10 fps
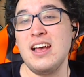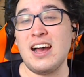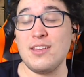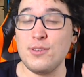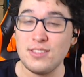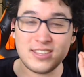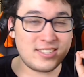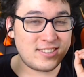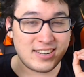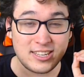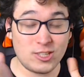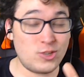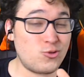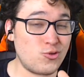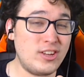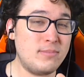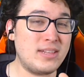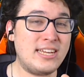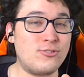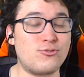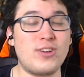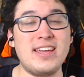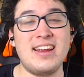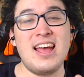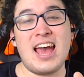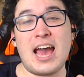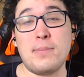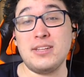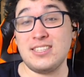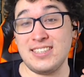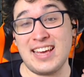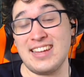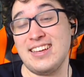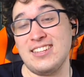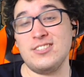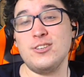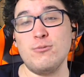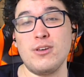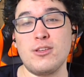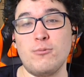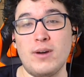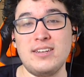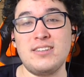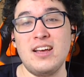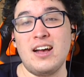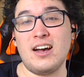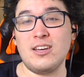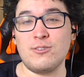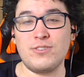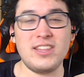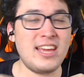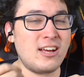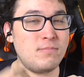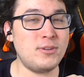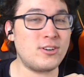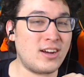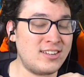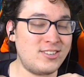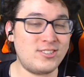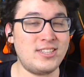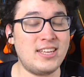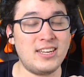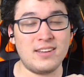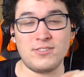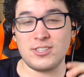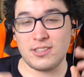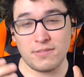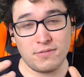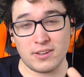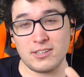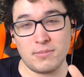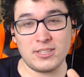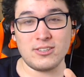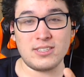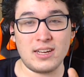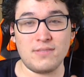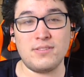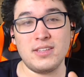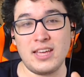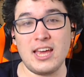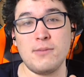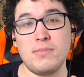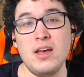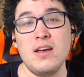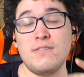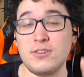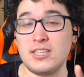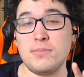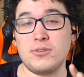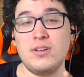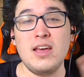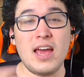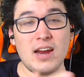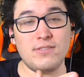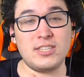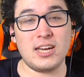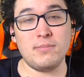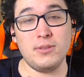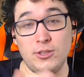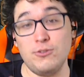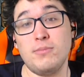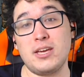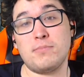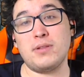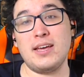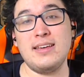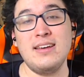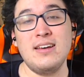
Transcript: I think this is an extremely great habit to get into with Gwent. It'll really help your understanding of just the fundamentals of the game. For example, every time you make a play,